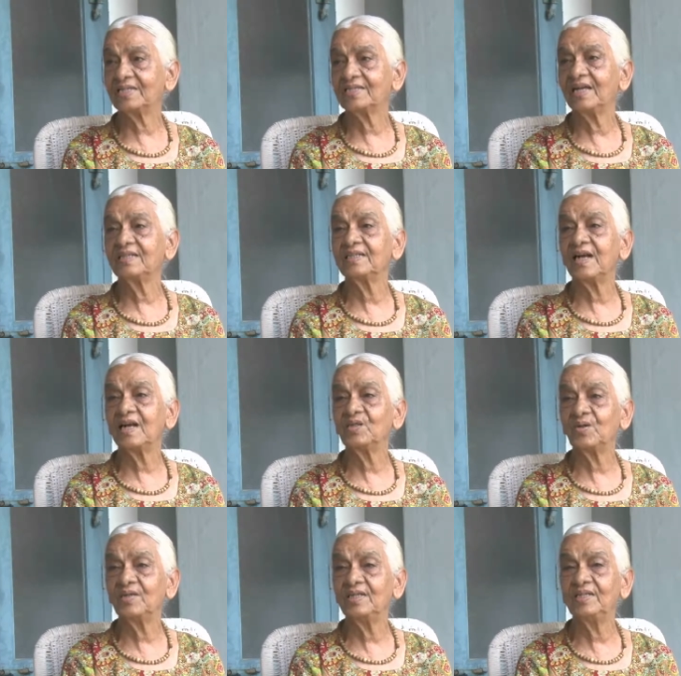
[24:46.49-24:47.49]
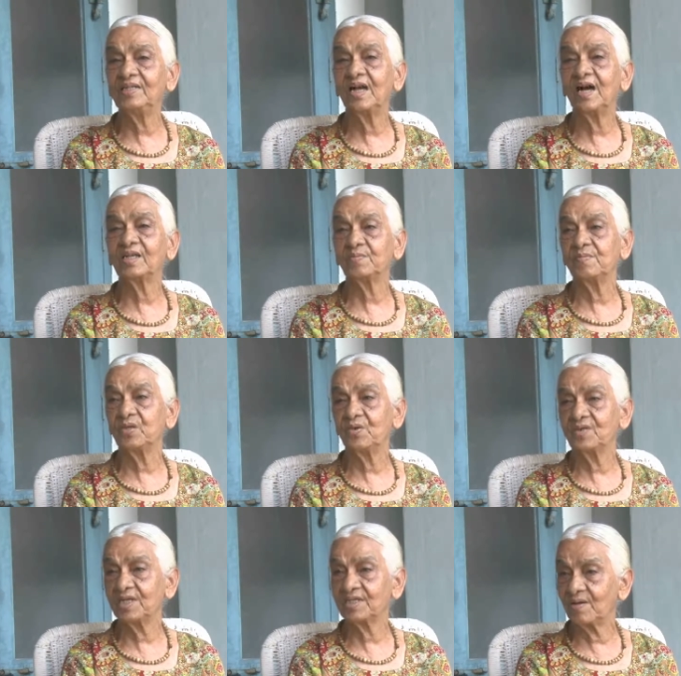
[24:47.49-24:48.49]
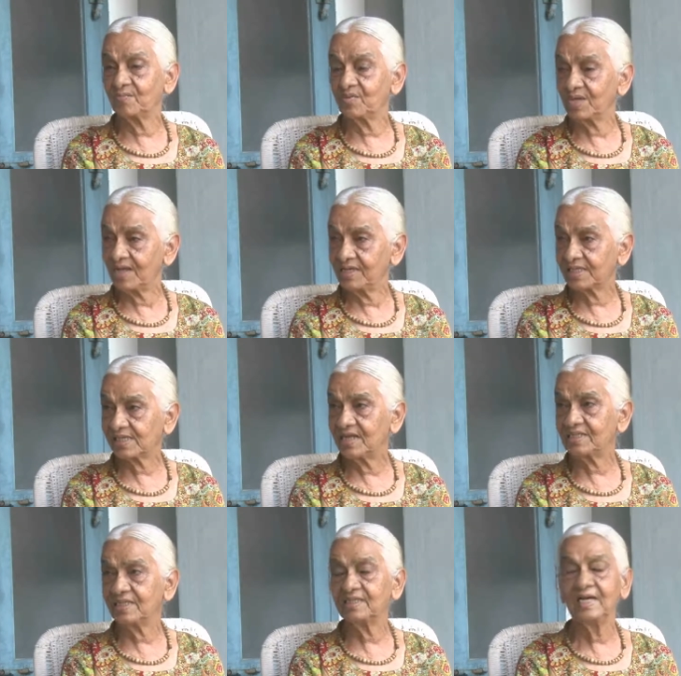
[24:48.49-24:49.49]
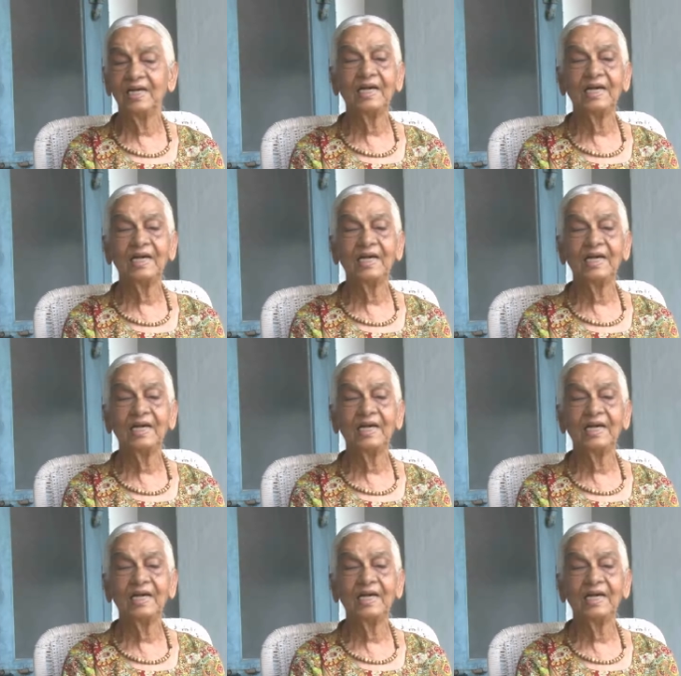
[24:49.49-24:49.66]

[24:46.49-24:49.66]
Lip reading: Then gradually they asked me to take some science classes.